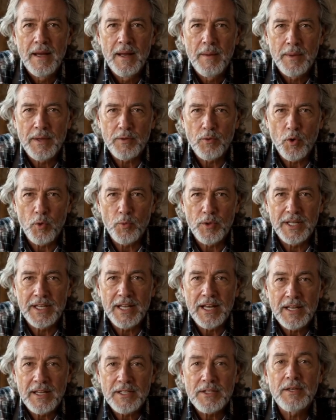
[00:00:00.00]
Before we
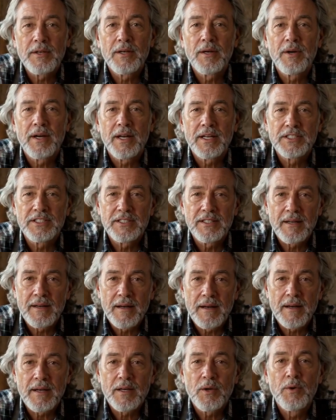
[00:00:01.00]
get into the list,
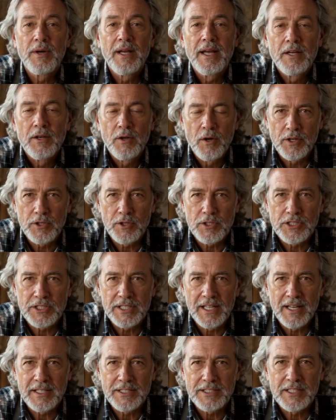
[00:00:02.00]
you need to
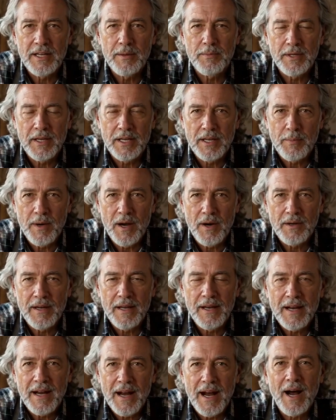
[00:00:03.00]
understand something about
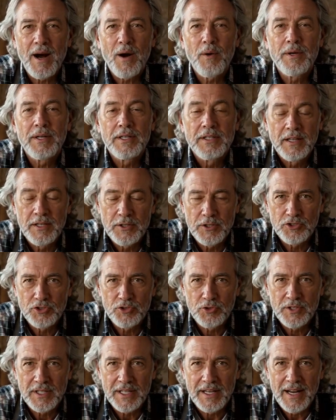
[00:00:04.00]
how this
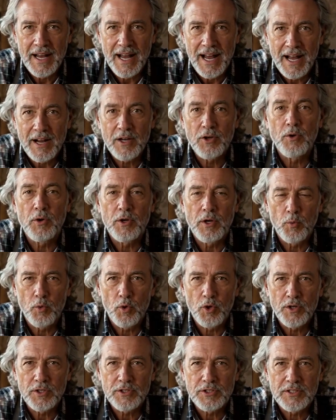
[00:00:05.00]
industry actually
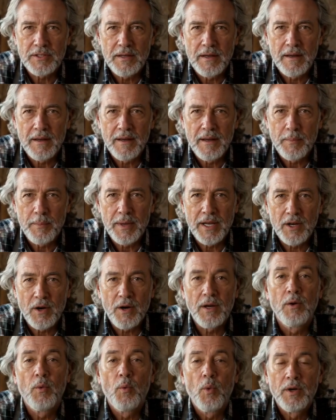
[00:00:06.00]
works,
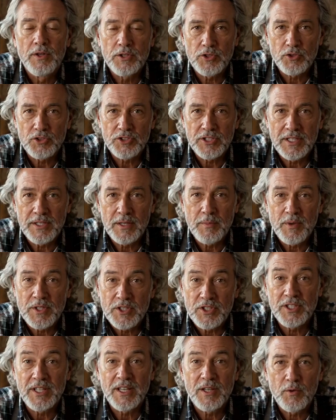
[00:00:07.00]
because once you see the
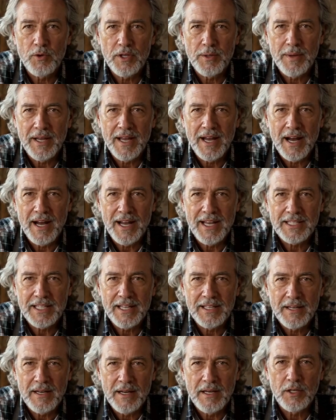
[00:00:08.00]
machinery behind
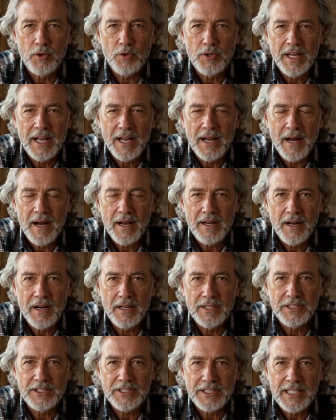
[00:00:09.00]
it, you cannot
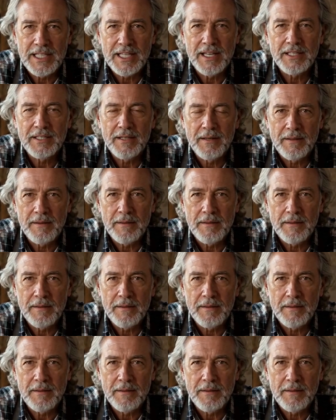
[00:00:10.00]
unsee it.